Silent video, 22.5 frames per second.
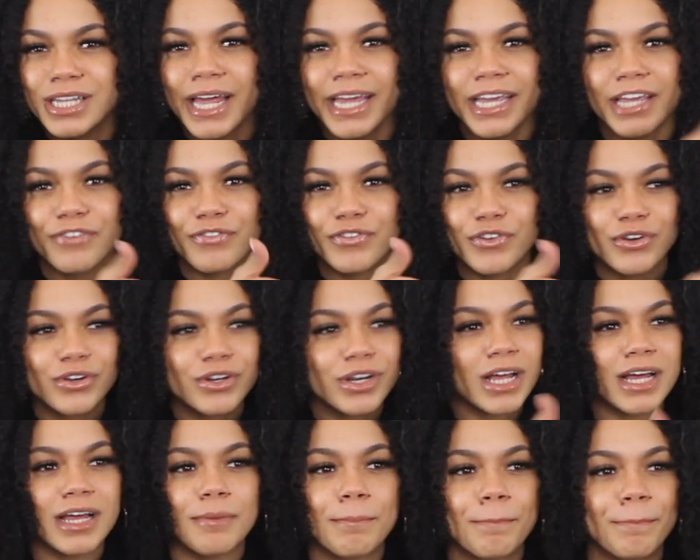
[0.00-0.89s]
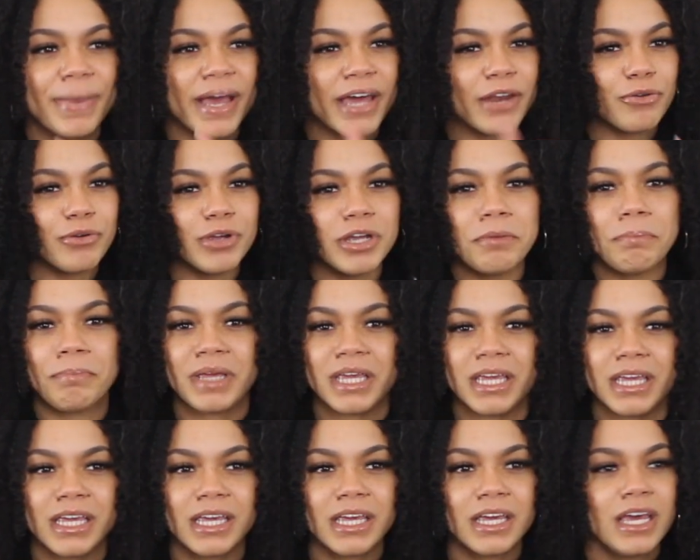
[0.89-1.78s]
Like, if you're not bettering
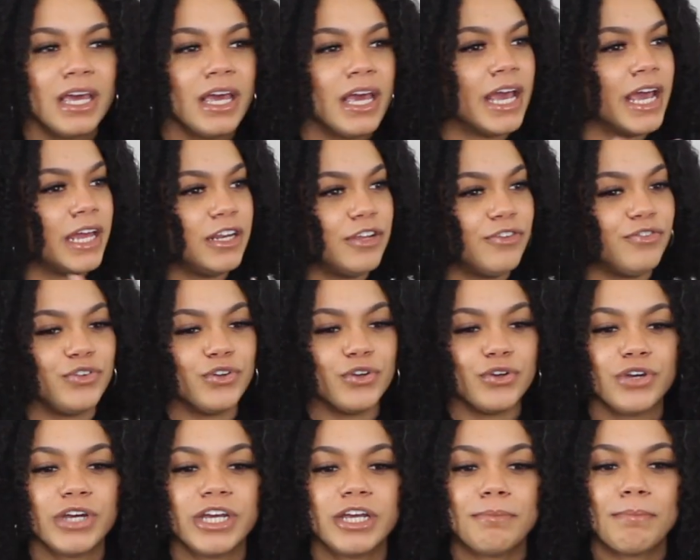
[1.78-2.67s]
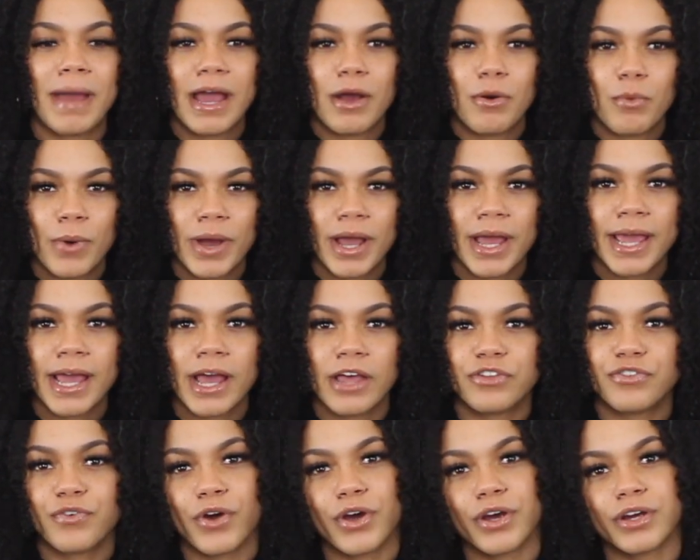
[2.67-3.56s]
me and if you're in my way
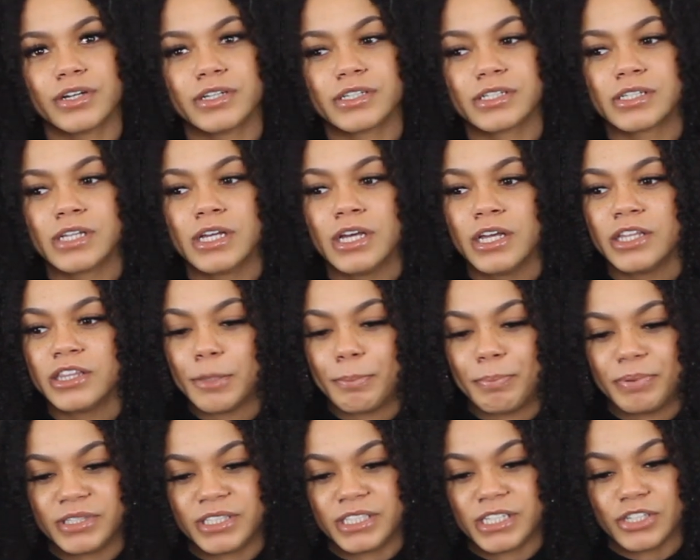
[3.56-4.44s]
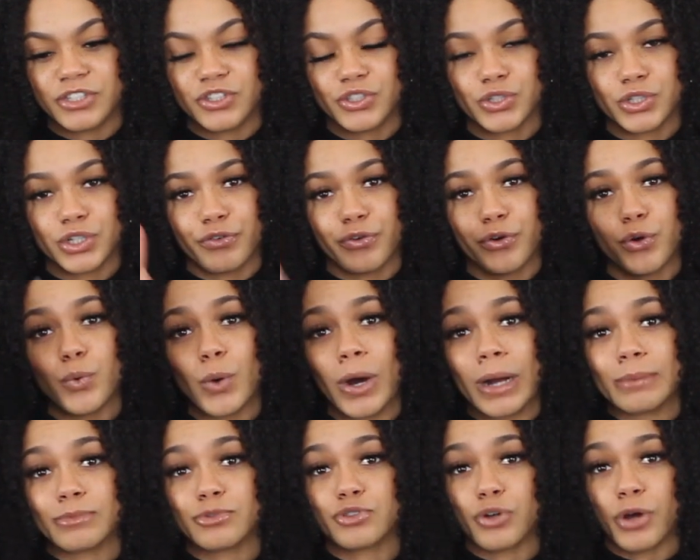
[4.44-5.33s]
as far as the potential of who
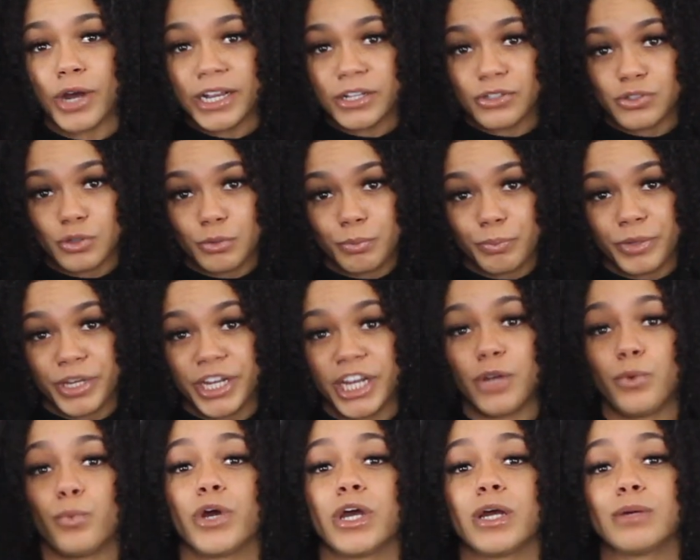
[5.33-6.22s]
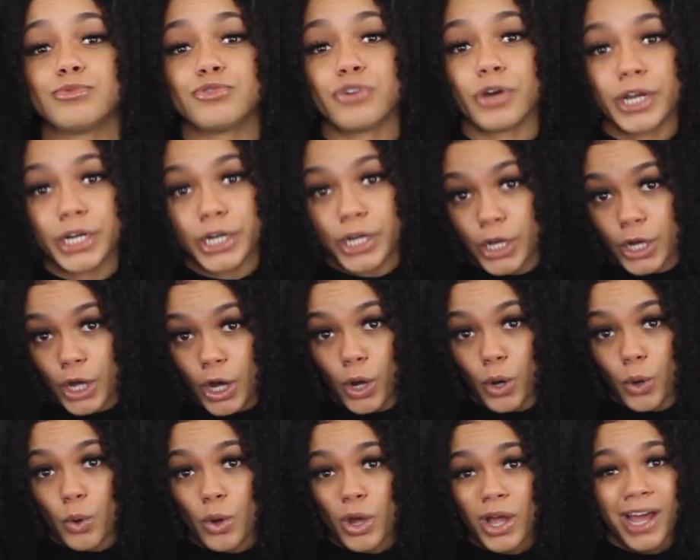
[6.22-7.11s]
I'm trying to be and where I'm trying to
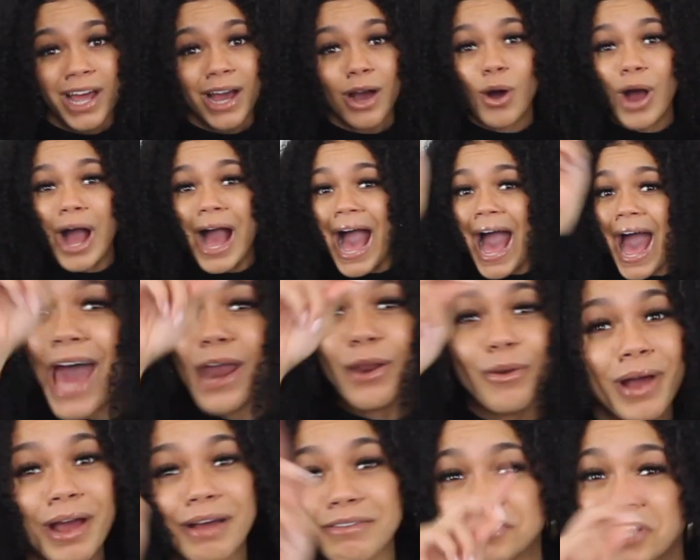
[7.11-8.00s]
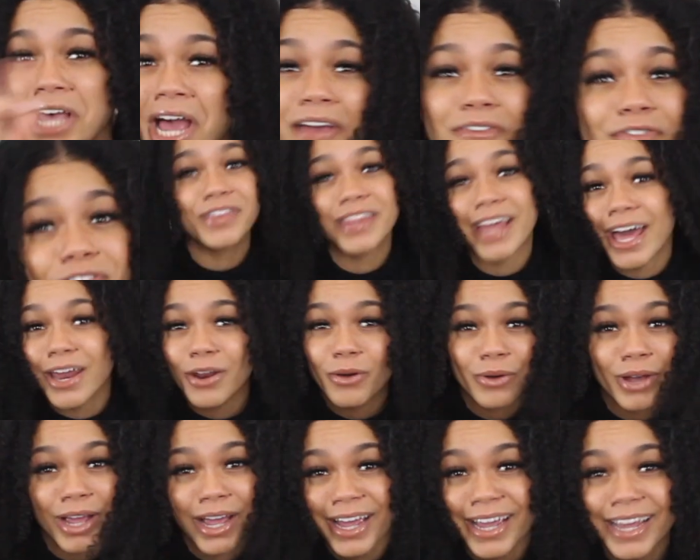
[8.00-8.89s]
go, I don't have time for that,
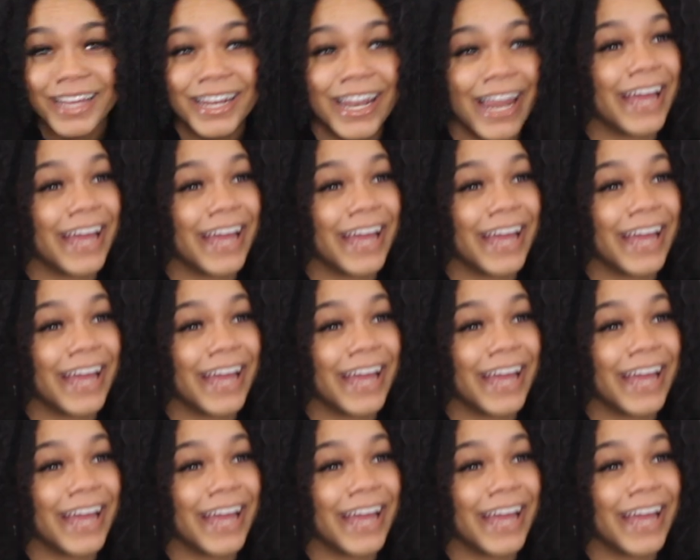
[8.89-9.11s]
okay?